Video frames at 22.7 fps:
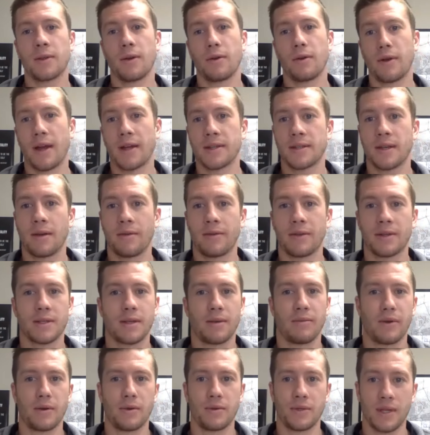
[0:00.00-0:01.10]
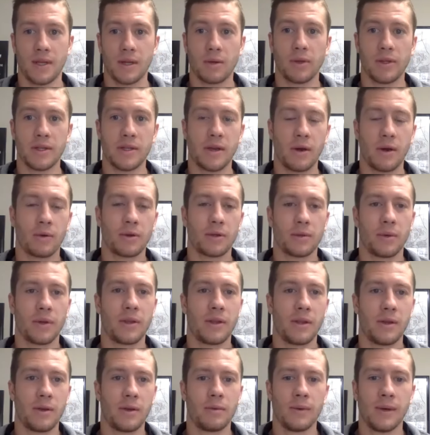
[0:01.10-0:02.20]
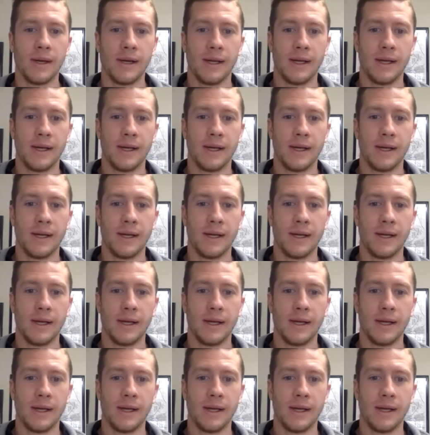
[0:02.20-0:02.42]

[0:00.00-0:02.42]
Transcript: so nice having someone who's equally yoked with you.